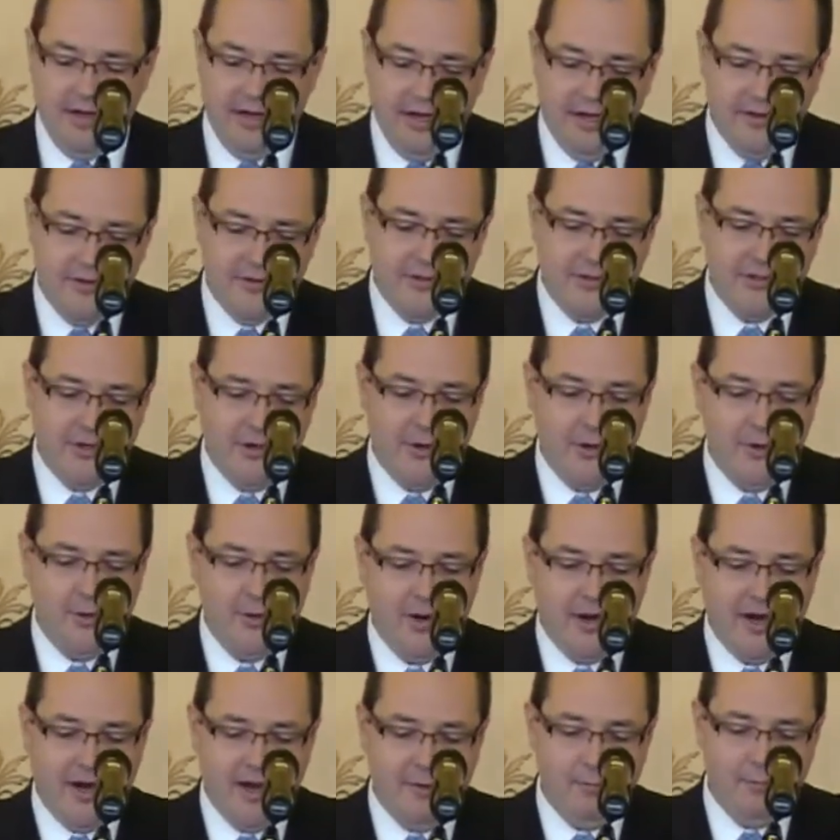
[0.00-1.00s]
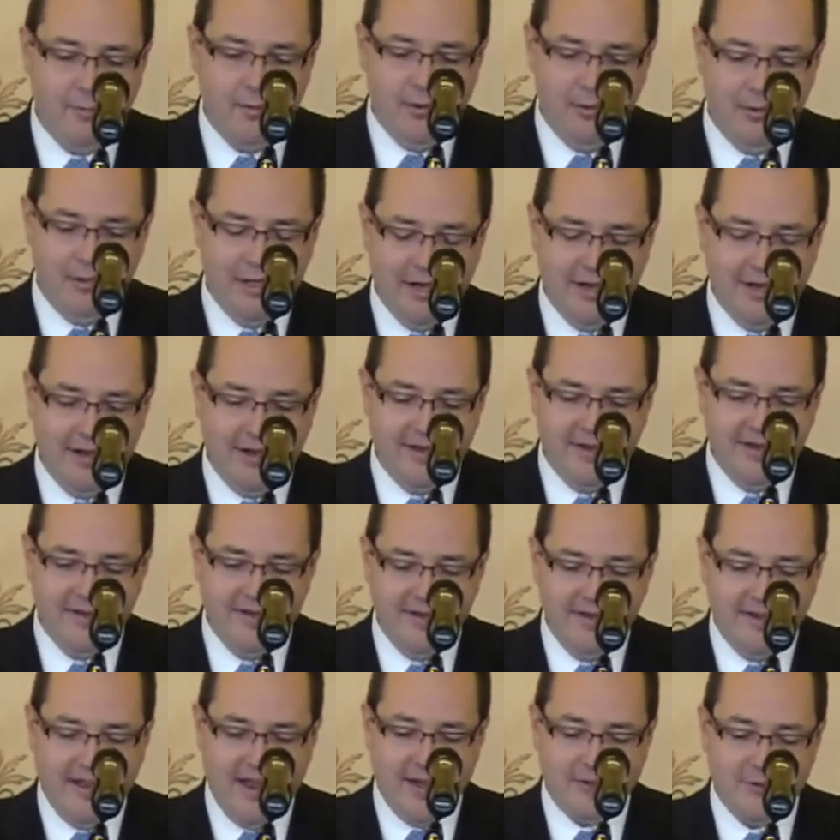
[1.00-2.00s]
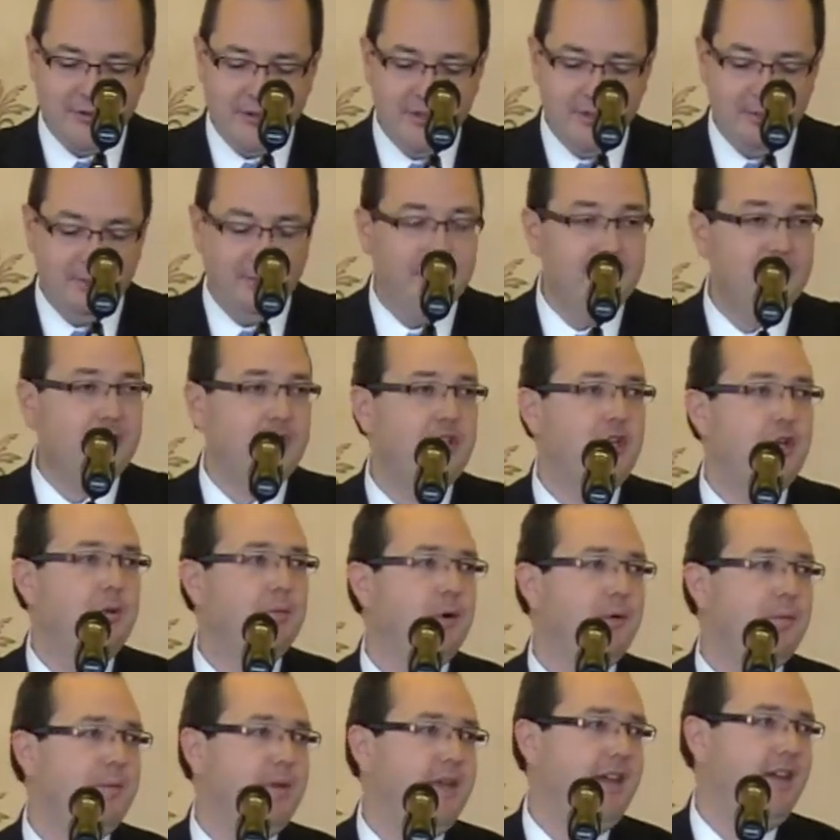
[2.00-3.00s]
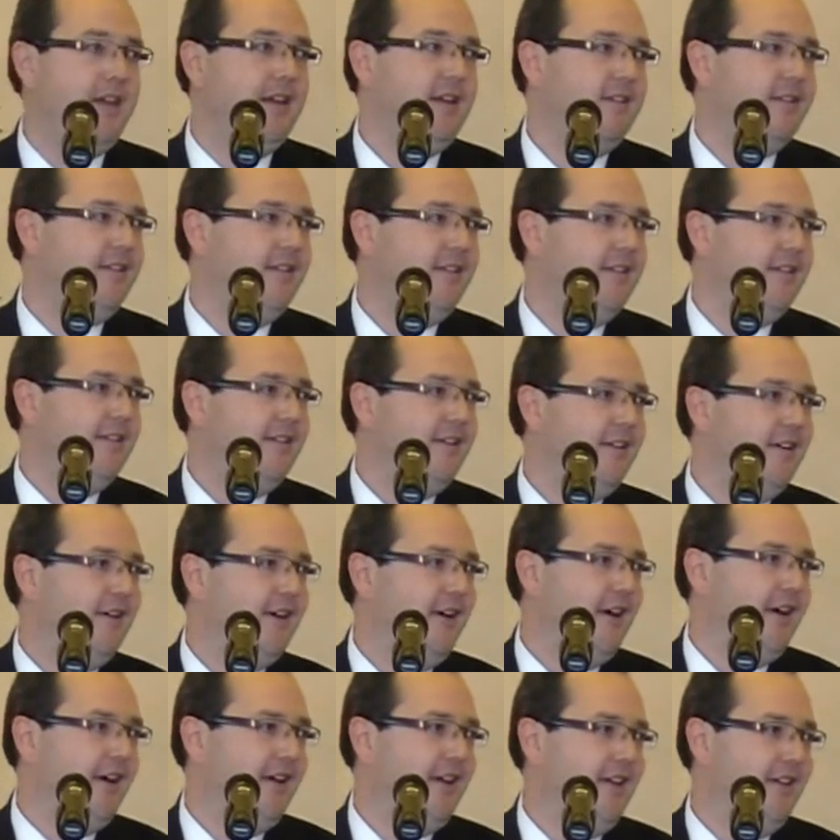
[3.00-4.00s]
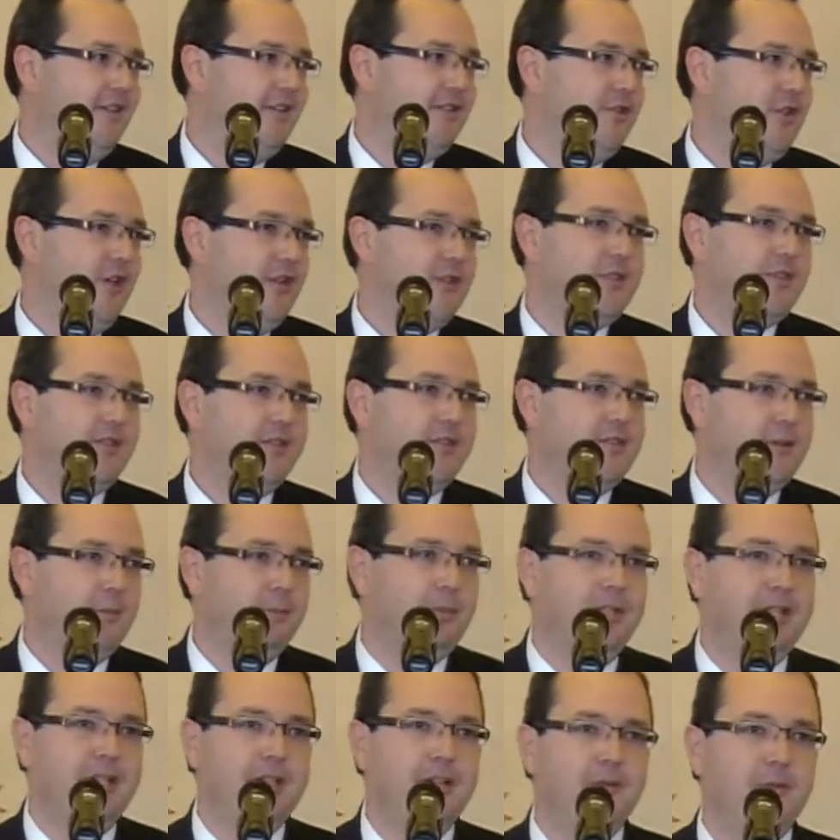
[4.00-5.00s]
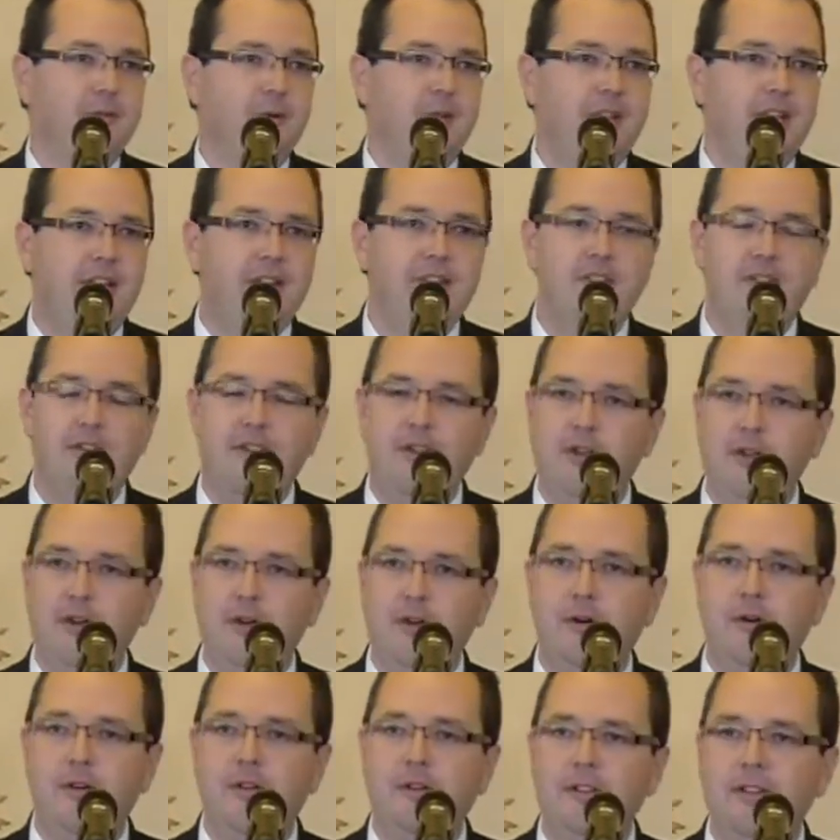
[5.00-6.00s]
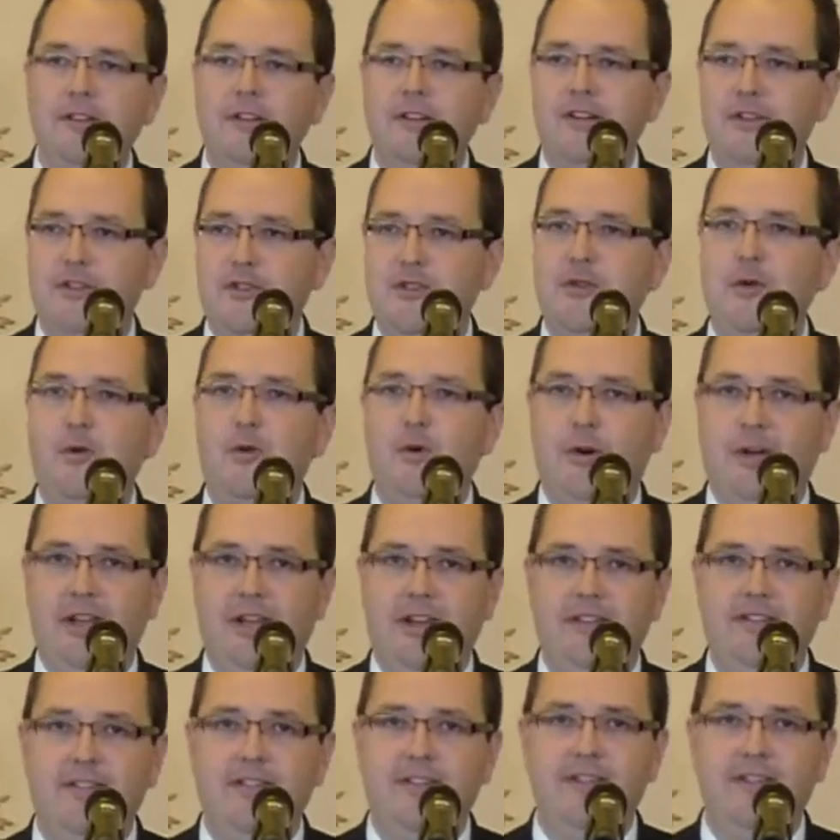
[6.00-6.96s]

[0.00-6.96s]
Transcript: Uh, so I will uh, ask you to please humor me uh, in just simply reading to you a story.